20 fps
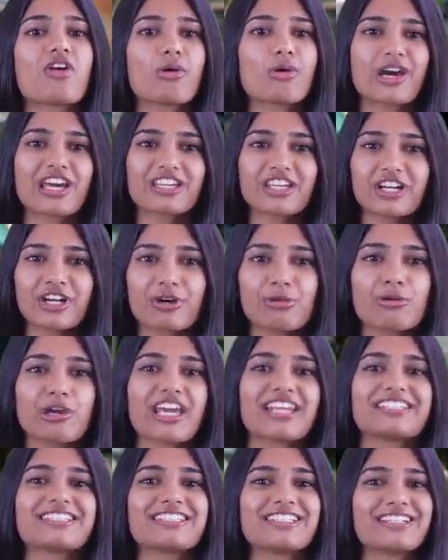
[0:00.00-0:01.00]
Their white
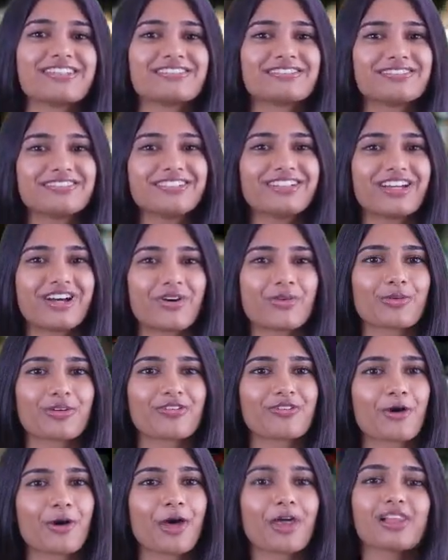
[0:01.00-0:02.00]
paper was filled with
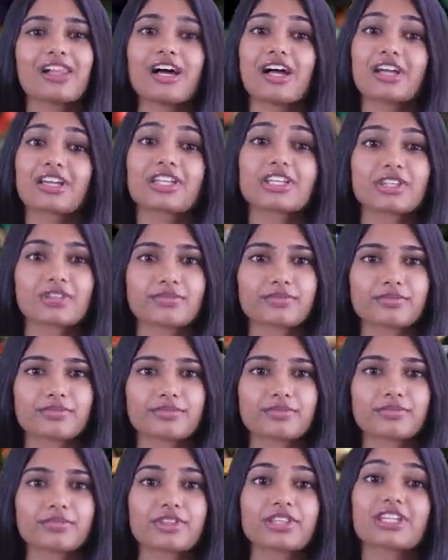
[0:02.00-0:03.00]
nonsensical
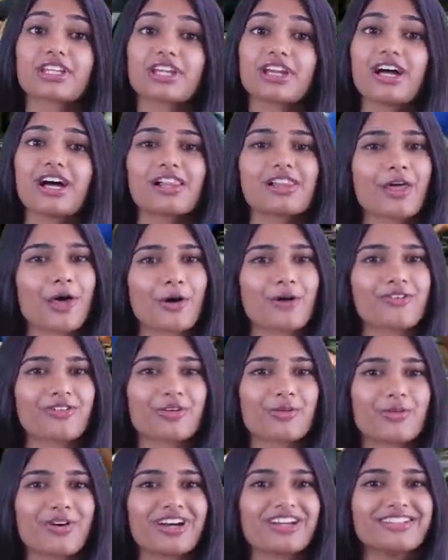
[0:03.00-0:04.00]
jargon, and
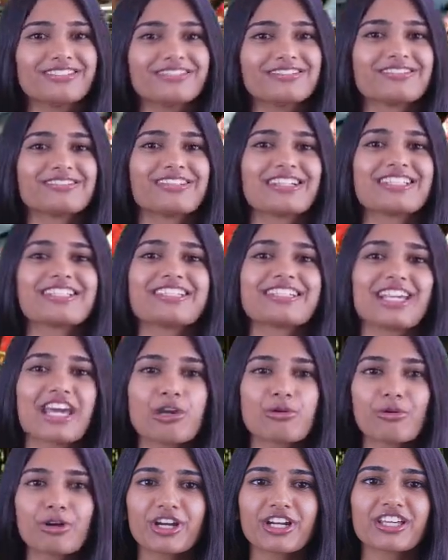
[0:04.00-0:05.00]
they couldn't provide
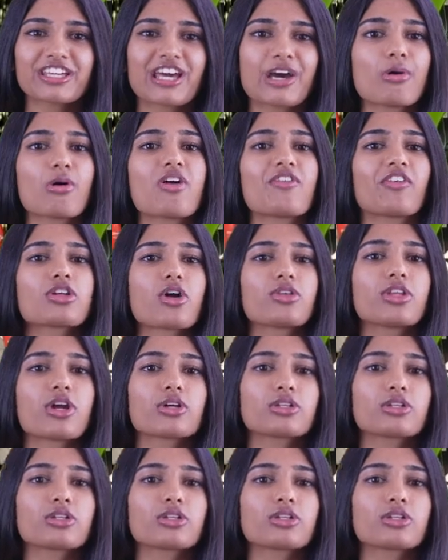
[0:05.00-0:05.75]
clear details on their